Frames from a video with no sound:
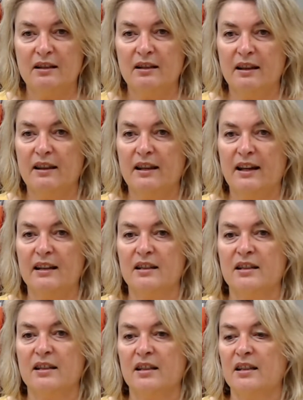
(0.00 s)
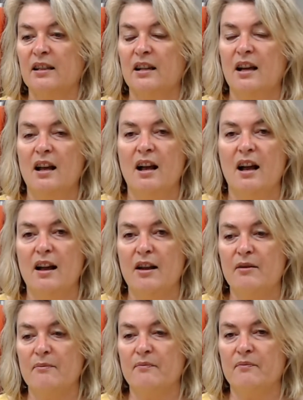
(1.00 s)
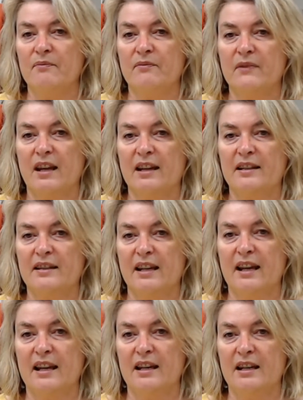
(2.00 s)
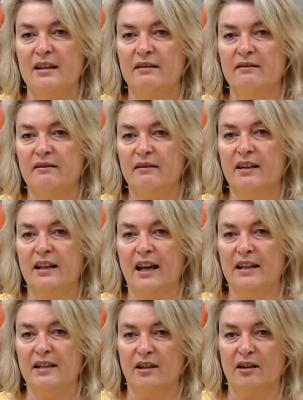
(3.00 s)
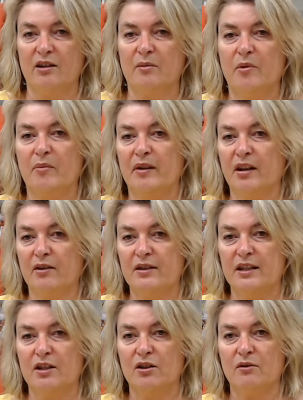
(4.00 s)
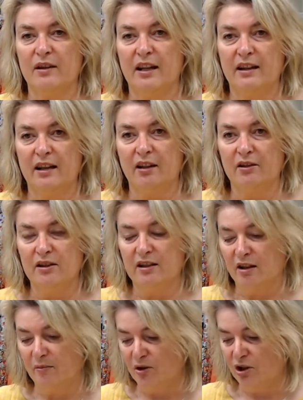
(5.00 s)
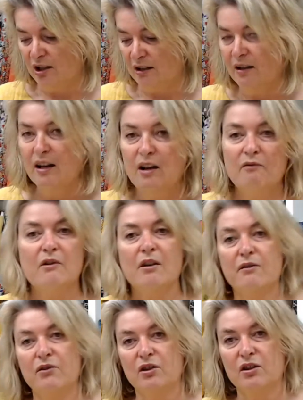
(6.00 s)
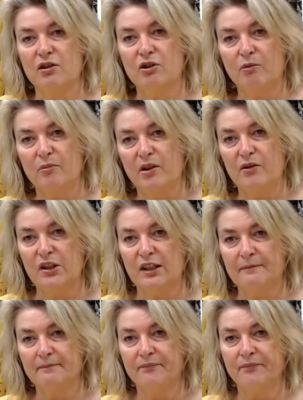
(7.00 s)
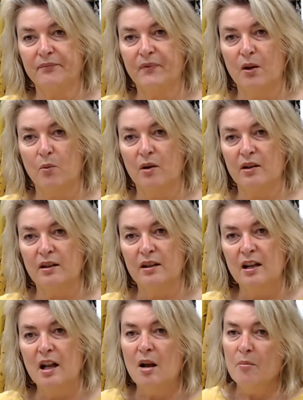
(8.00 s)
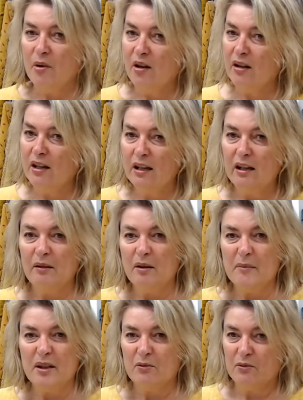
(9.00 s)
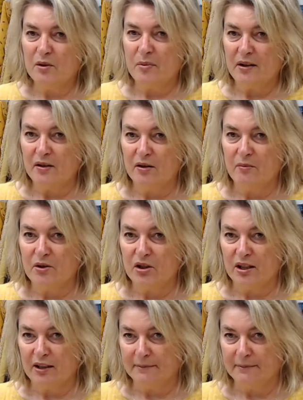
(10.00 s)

that has a casing that the bobbin goes into, and then that goes into the machine, rather than just a top loading one. But it all depends on the machine.